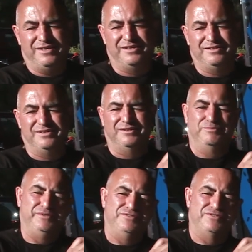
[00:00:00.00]
and uh,
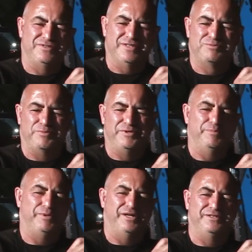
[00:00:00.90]
we just that's what we
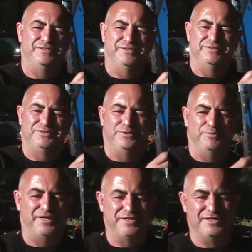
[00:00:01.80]
applied to their to their
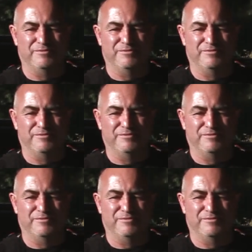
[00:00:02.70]
bikes, and